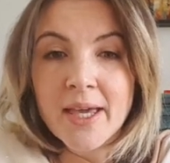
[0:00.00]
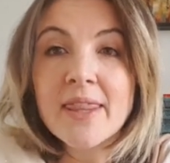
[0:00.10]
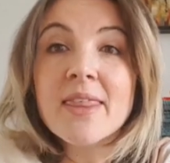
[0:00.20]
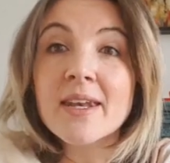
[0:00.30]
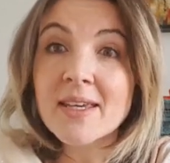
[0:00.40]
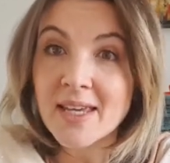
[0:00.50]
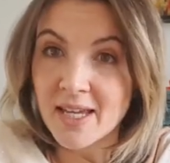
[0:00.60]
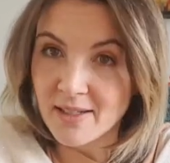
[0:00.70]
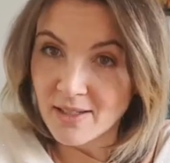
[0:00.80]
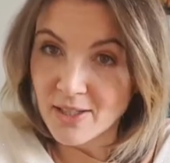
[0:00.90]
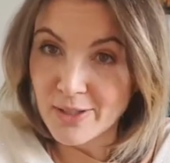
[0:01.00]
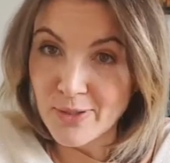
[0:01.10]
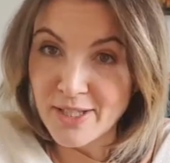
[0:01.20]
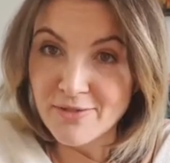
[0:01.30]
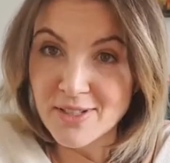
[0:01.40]
And then again,
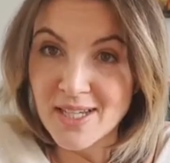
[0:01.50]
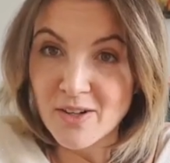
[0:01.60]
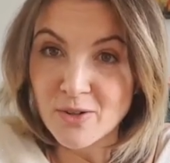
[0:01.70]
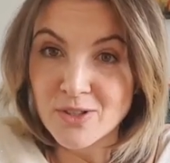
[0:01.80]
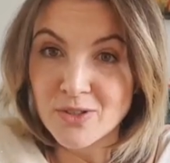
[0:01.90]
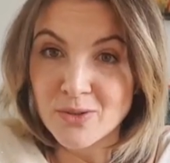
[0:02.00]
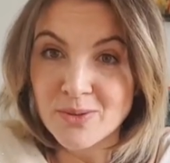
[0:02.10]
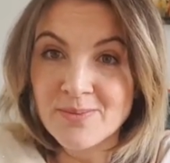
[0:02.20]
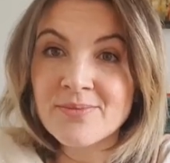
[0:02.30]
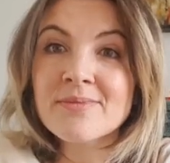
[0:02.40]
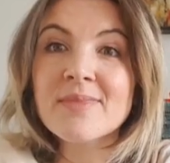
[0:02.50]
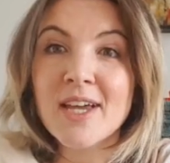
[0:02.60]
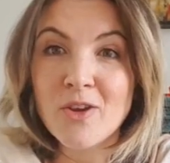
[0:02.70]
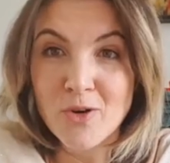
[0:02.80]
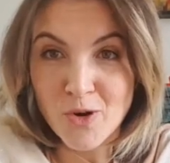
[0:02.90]
you leave a day or two
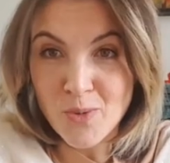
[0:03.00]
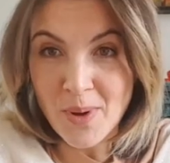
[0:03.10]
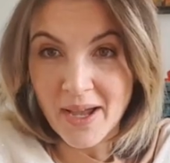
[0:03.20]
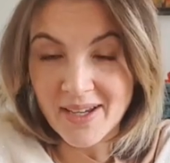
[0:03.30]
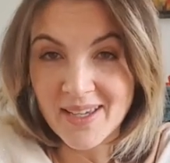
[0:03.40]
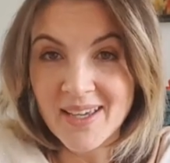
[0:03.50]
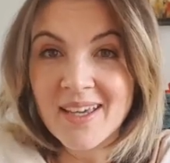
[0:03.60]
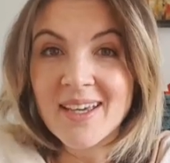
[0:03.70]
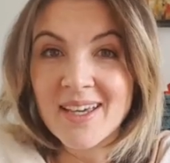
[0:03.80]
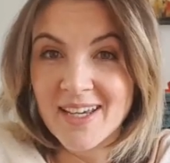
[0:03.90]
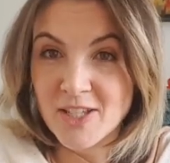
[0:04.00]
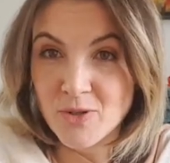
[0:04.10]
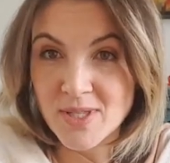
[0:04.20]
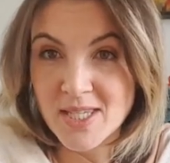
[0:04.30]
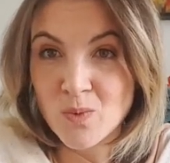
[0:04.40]
and you go back and
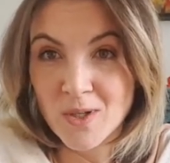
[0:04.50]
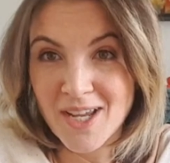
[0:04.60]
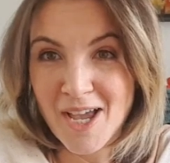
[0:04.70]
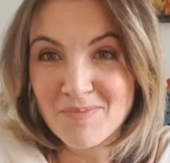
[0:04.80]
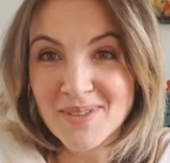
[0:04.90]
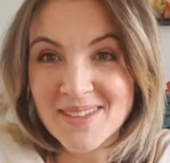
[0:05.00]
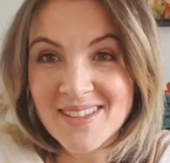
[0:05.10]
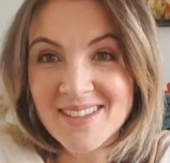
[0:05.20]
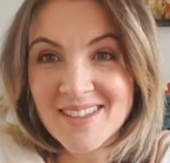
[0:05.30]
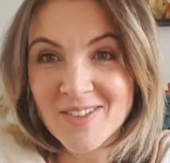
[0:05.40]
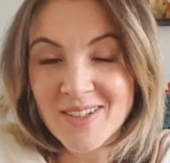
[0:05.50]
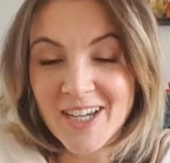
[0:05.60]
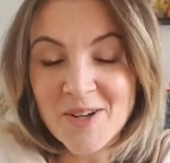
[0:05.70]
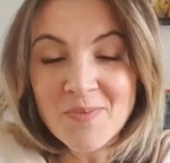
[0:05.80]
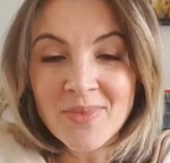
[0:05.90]
you see what happens,
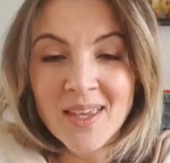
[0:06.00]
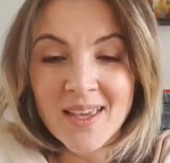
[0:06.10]
okay?